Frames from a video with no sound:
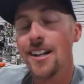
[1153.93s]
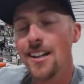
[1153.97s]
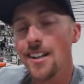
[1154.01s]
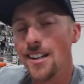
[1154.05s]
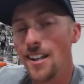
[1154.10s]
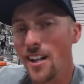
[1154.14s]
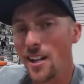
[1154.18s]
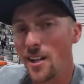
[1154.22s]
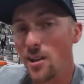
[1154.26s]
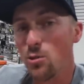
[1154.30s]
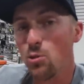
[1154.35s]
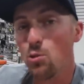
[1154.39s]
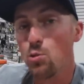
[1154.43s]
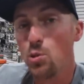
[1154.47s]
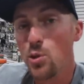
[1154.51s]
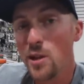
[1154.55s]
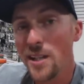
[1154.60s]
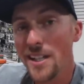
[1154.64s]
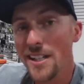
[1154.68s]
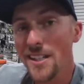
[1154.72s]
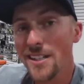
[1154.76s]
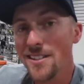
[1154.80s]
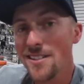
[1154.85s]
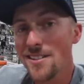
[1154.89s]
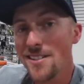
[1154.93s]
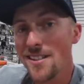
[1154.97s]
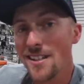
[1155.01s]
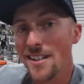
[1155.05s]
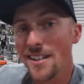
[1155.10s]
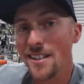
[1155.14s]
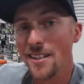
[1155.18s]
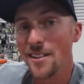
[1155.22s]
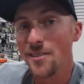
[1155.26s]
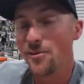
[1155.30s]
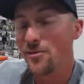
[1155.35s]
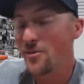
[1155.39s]
like weeds
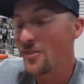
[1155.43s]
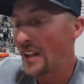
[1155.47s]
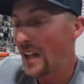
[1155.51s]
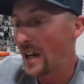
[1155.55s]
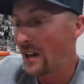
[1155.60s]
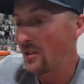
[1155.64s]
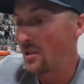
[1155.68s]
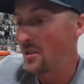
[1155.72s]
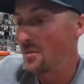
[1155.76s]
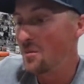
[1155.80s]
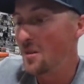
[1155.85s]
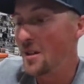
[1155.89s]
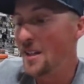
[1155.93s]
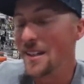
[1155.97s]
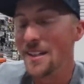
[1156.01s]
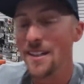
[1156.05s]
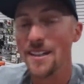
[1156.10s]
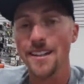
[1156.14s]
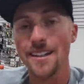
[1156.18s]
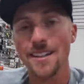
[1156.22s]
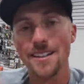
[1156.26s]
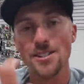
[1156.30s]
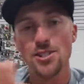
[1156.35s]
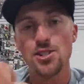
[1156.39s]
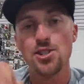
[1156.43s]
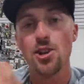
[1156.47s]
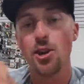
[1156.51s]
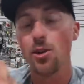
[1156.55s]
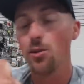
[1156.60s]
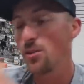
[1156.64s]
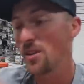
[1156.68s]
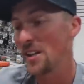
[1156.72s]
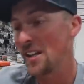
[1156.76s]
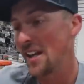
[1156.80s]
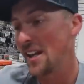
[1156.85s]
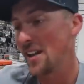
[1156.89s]
in a flower bed and
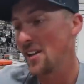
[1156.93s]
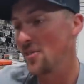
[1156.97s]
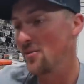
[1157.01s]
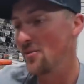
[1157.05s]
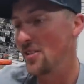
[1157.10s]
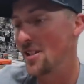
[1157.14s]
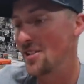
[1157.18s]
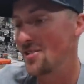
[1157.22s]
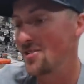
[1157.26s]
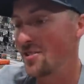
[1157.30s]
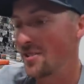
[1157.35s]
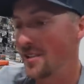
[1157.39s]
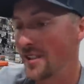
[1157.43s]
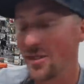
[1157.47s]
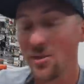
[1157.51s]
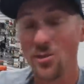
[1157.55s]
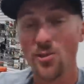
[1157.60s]
choke it out eventually.